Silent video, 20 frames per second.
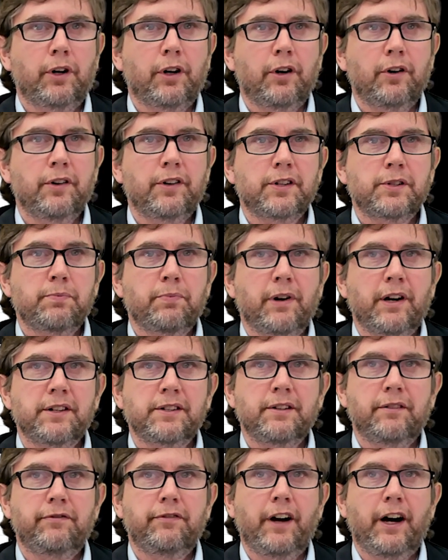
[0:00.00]
go to this
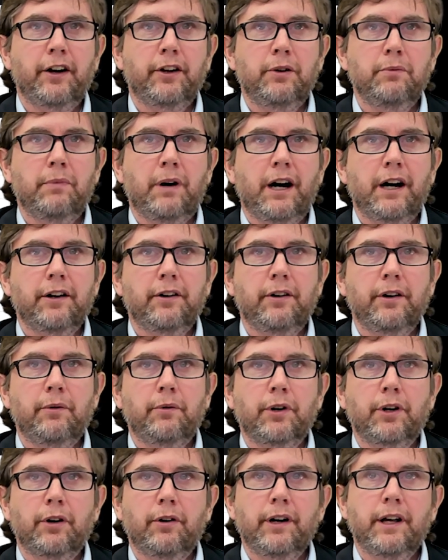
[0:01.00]
present value model, and
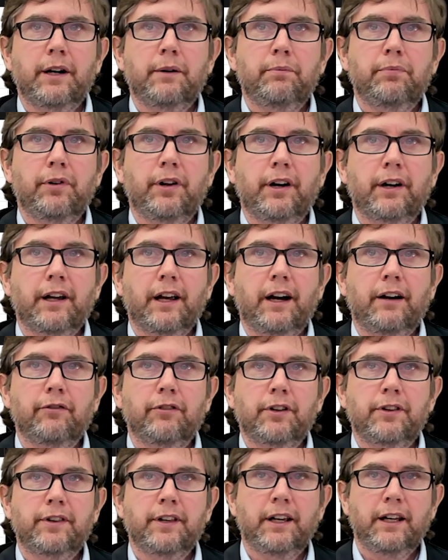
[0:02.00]
we'll go ahead and plug
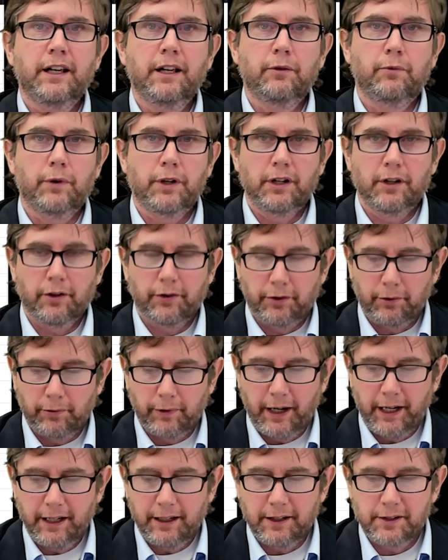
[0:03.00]
everything in. We know the
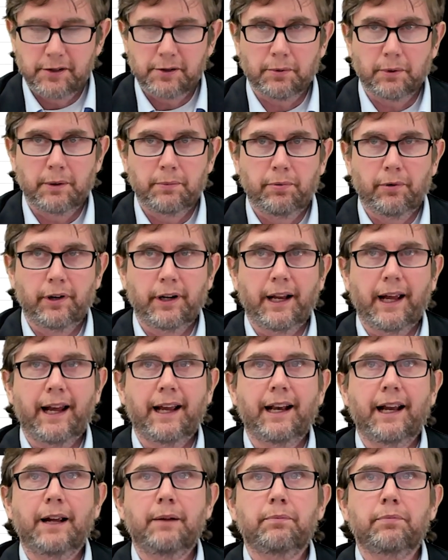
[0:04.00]
rate is
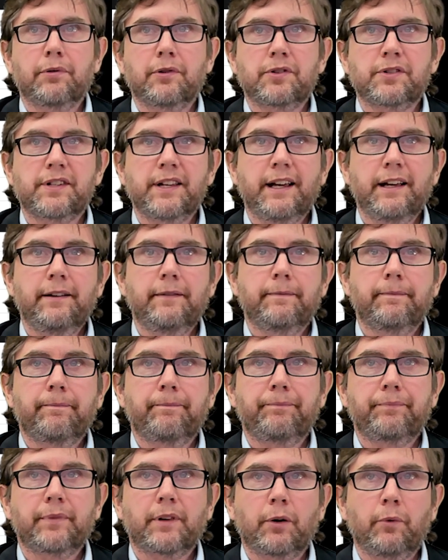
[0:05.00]
3.88%.
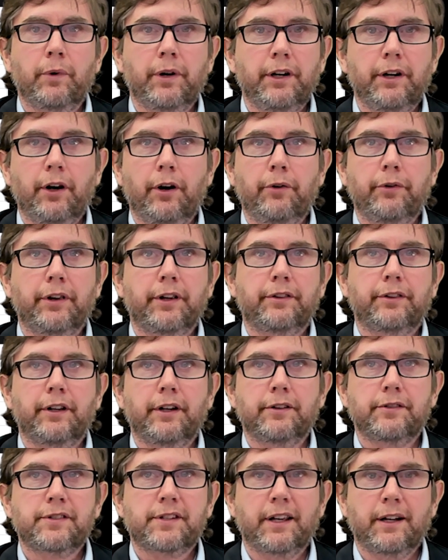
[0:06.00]
We know that
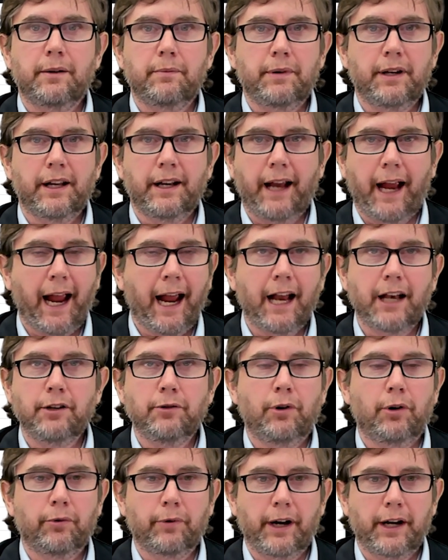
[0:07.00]
there's going to be an
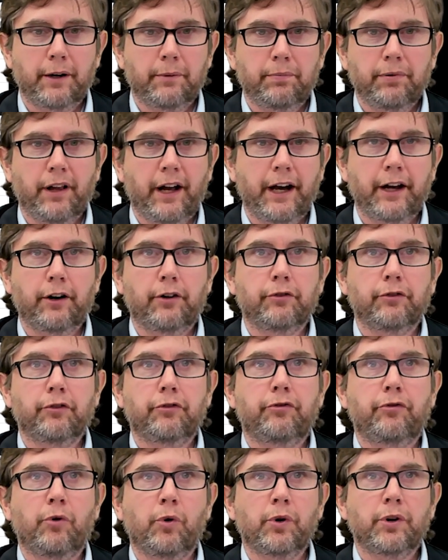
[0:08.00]
annual rate applied over
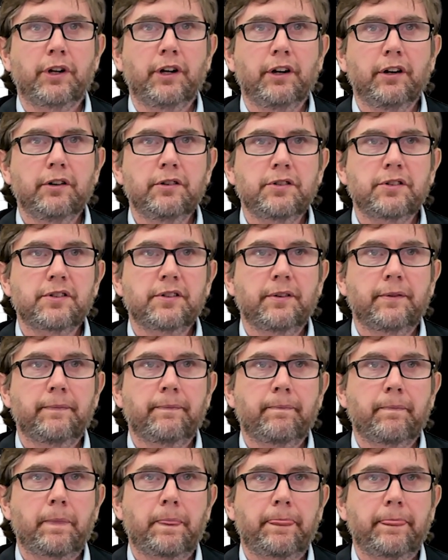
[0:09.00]
4 years.
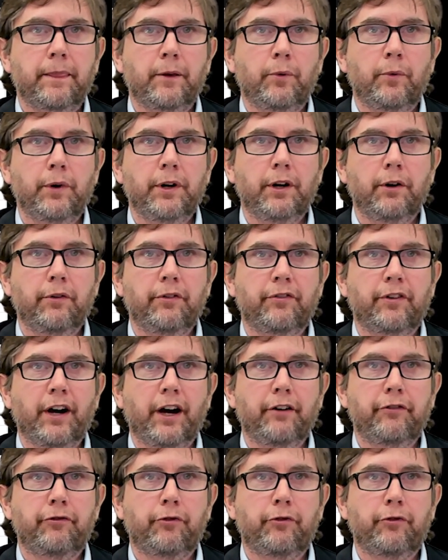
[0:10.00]
We know we've got